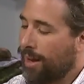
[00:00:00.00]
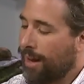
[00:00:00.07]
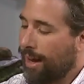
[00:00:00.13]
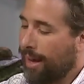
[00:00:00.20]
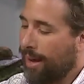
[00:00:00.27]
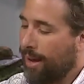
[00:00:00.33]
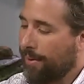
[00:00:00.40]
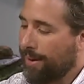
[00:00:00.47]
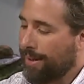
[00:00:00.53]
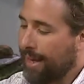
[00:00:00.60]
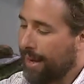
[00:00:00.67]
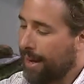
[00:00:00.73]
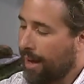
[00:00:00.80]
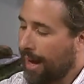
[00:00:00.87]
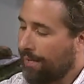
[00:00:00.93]
uh,
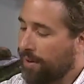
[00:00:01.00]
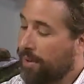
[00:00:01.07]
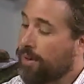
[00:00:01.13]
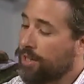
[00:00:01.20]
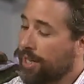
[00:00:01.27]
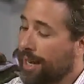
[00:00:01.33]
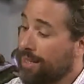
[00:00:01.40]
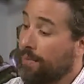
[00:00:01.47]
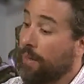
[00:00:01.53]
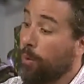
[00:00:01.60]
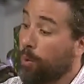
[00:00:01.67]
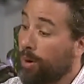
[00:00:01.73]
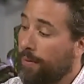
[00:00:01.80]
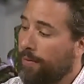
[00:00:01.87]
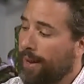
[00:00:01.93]
obtain, have another chance if they
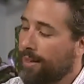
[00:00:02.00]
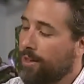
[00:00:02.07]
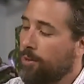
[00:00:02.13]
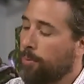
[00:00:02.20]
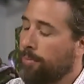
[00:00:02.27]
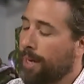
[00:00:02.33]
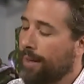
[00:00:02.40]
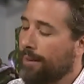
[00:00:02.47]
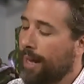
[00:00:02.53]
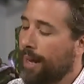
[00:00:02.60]
weren't infected to obtain